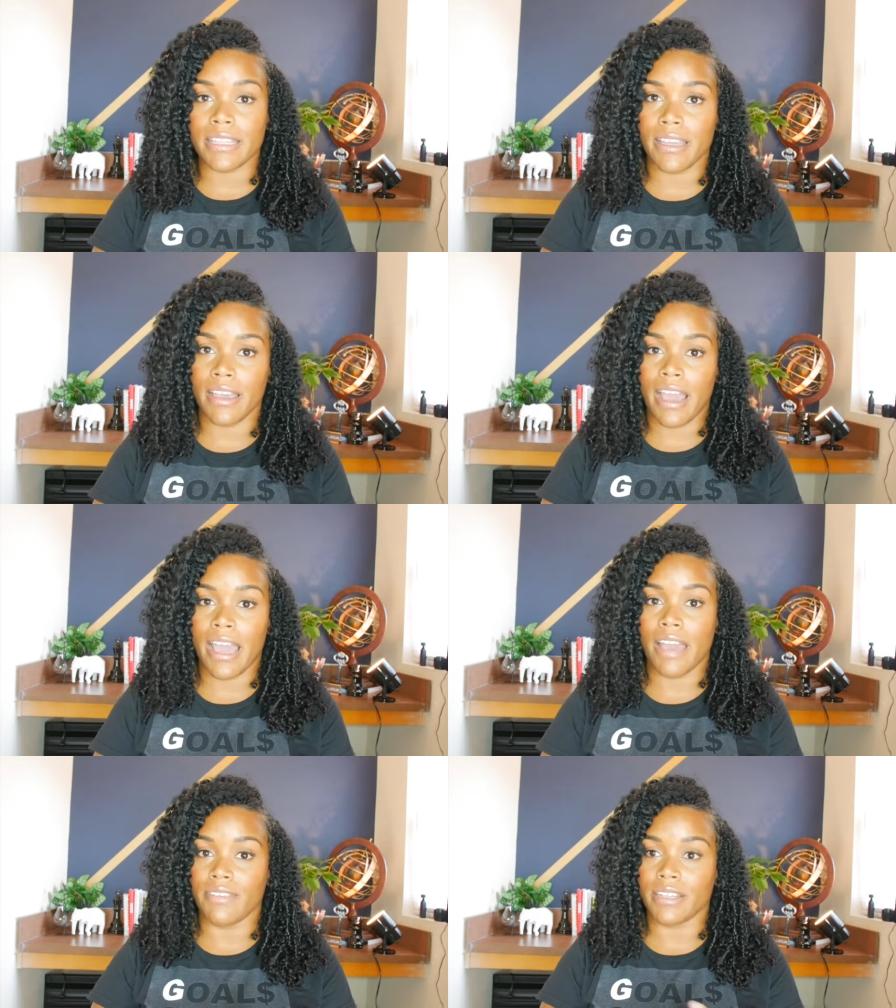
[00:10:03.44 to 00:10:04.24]
that I
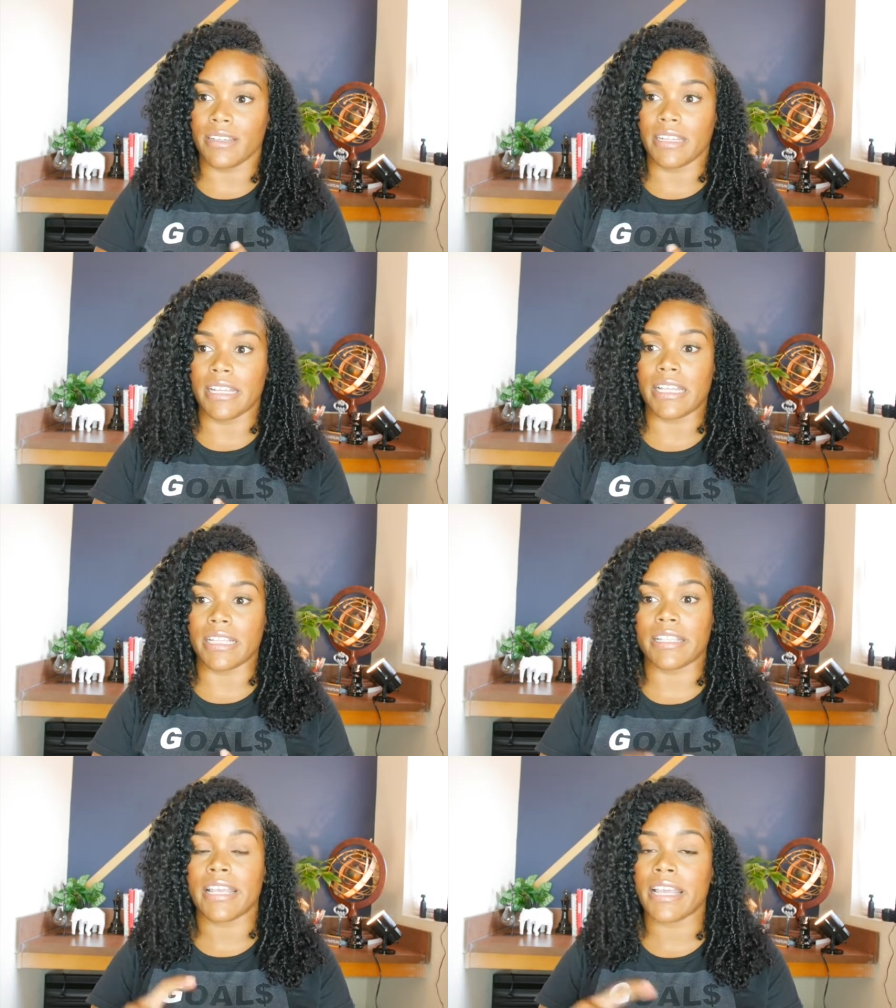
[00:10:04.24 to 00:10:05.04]
have not done
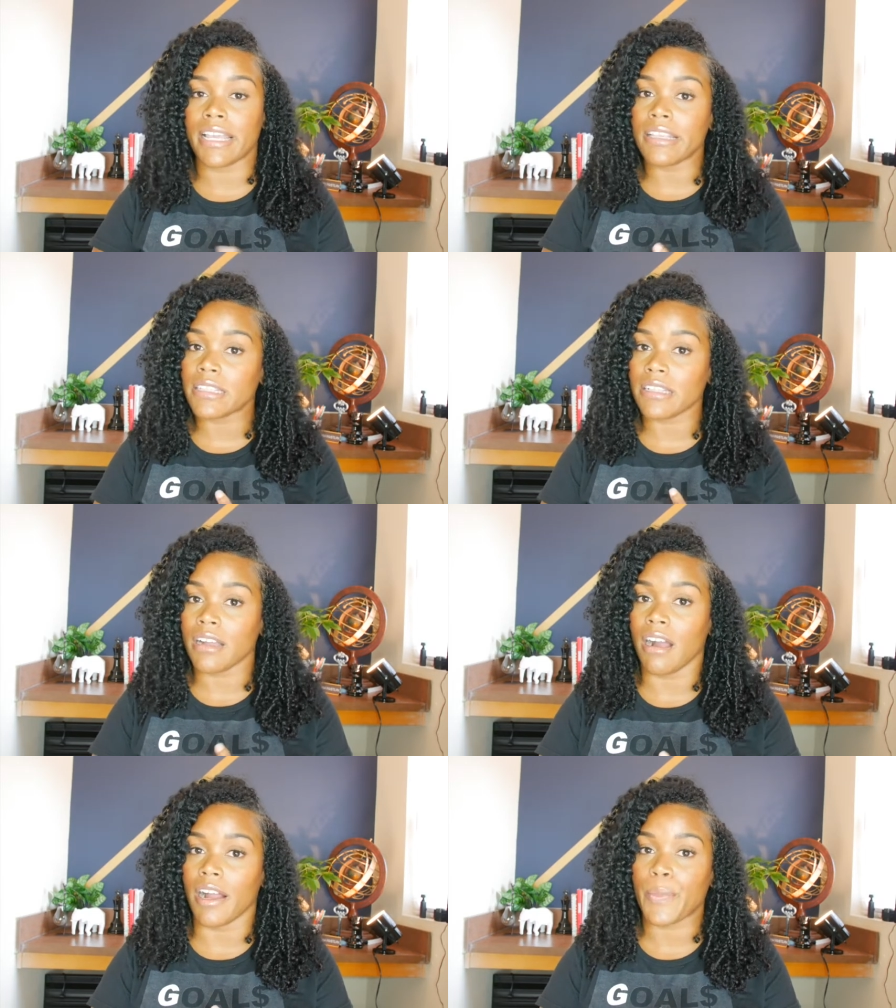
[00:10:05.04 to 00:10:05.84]
is
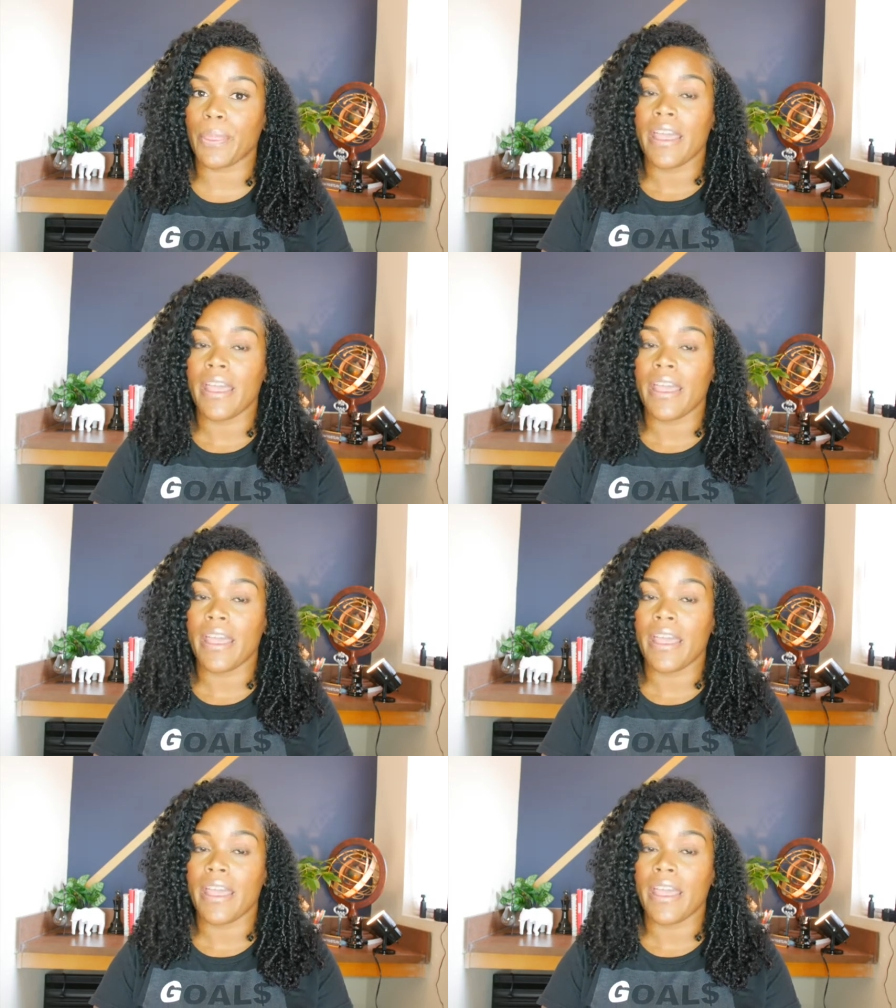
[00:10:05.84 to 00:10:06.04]
Instacart.